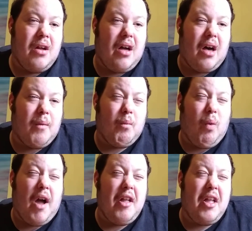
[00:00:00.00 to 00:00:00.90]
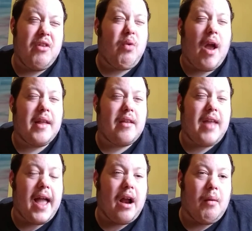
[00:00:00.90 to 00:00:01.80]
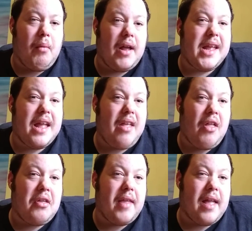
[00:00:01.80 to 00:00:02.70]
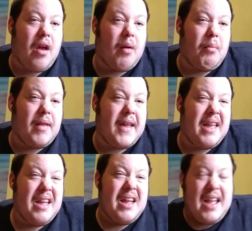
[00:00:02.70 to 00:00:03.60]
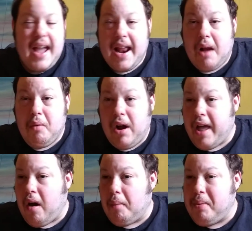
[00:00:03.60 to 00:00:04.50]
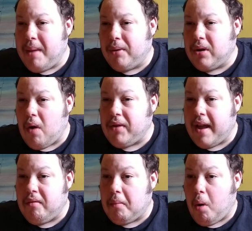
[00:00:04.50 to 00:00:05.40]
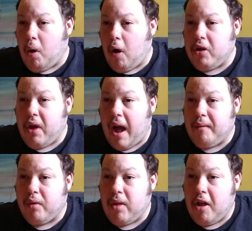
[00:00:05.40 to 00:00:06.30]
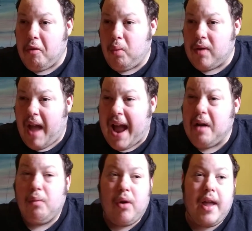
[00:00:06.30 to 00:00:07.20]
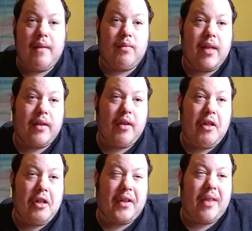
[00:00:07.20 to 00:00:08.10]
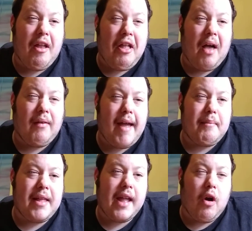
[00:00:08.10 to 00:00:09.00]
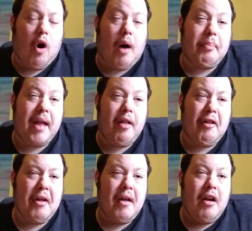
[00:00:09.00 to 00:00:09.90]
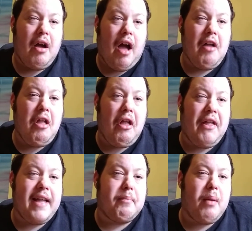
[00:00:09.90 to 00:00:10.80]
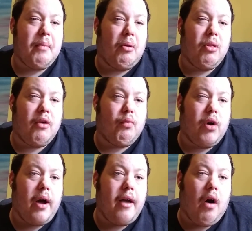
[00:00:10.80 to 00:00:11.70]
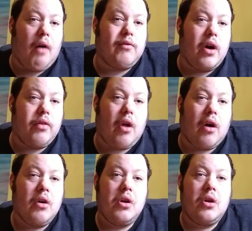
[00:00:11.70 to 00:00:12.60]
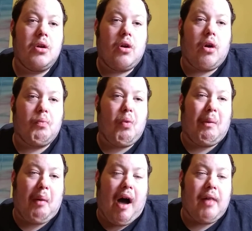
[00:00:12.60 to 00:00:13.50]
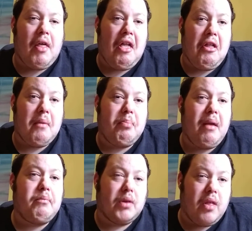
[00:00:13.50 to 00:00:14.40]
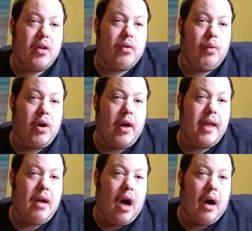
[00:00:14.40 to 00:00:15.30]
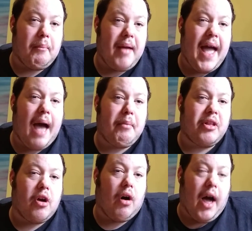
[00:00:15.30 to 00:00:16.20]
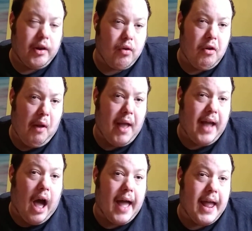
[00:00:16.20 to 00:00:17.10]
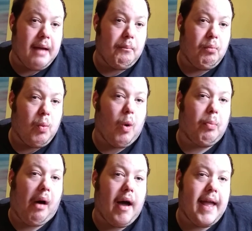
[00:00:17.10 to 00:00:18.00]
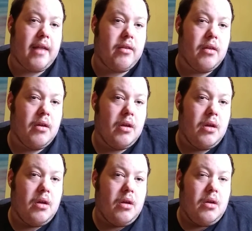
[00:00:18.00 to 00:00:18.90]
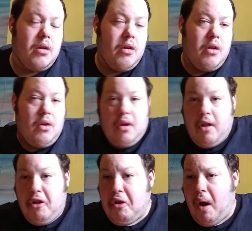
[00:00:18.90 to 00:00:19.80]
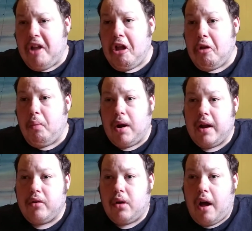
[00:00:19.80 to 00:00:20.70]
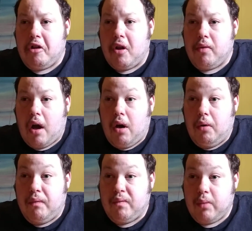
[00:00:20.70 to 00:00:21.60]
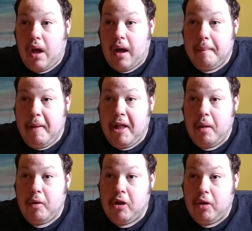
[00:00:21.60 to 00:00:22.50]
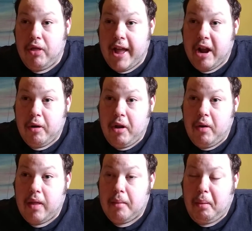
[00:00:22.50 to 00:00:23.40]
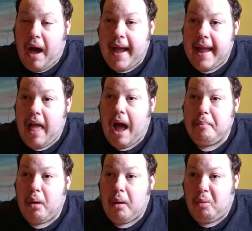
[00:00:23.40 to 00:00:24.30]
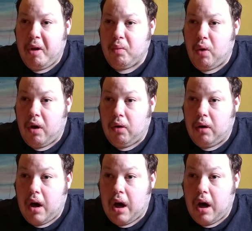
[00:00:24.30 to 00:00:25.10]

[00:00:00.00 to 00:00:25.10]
Why is he trying to take our money? He doesn't need our money. And I really hope people don't give him a hard time for this one. I don't really even think this is going to sell that many copies. I just think people that really love Linda will buy this. And people that are really avid collectors like I am will buy it. So I just wanted to let you know, see what you think. Are you going to buy it? I probably will.